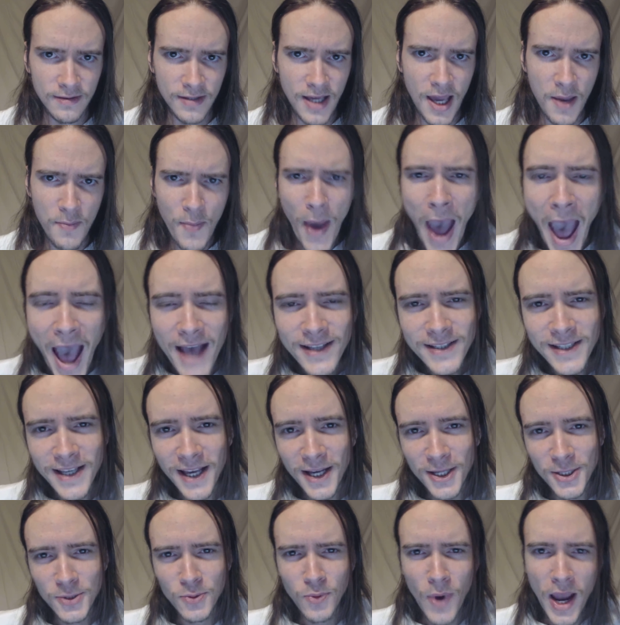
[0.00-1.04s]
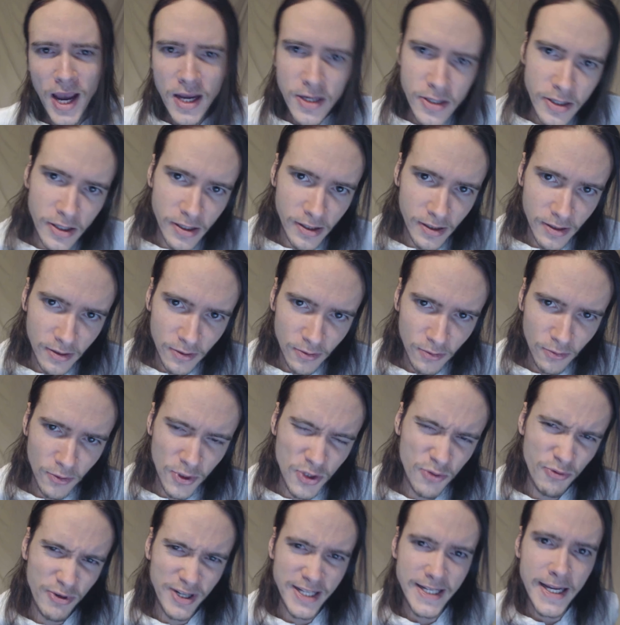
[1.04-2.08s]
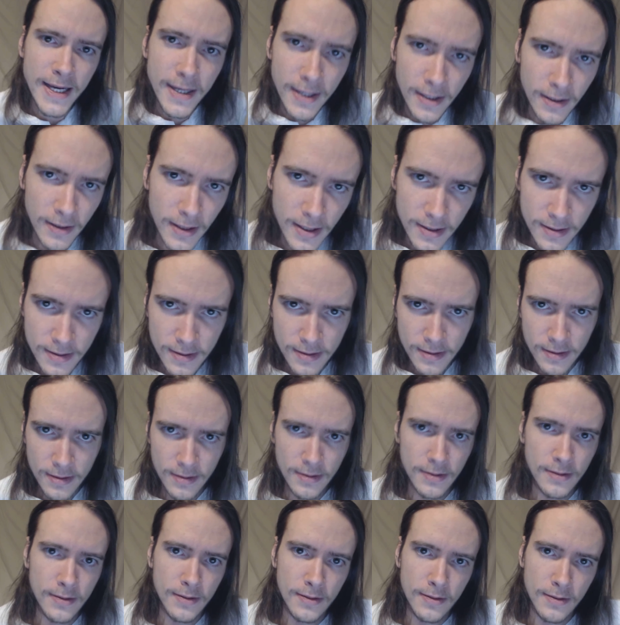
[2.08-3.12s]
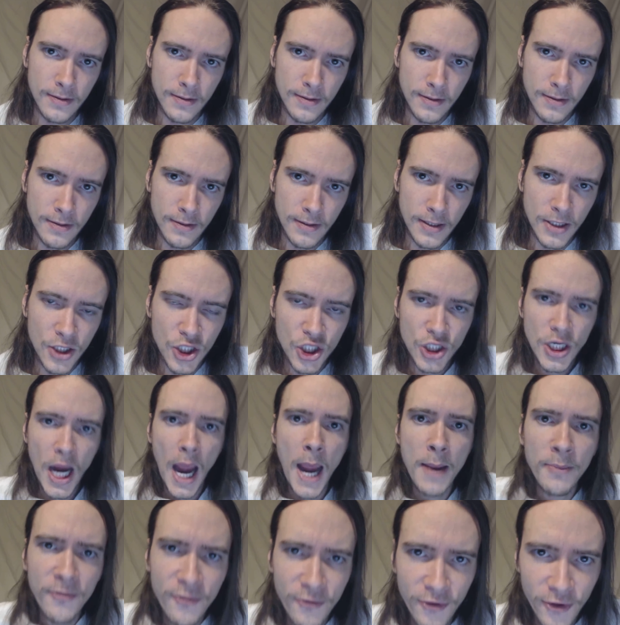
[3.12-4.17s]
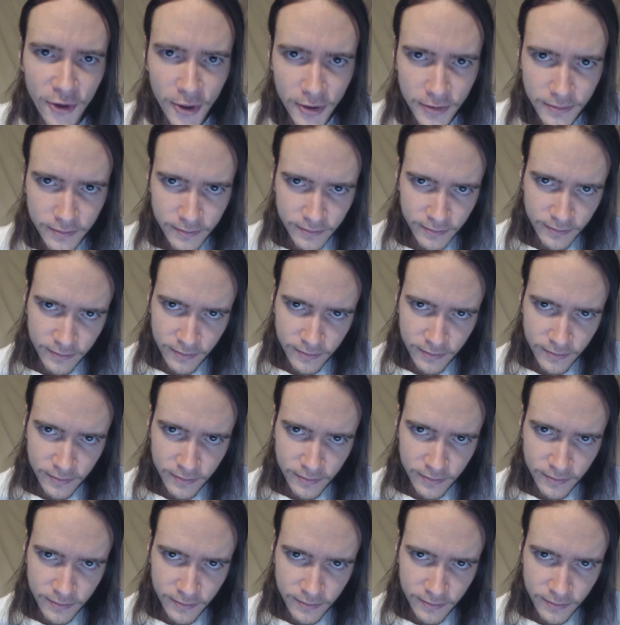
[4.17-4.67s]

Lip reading: Okay, Pascal's wager was ridiculous. It's shameful.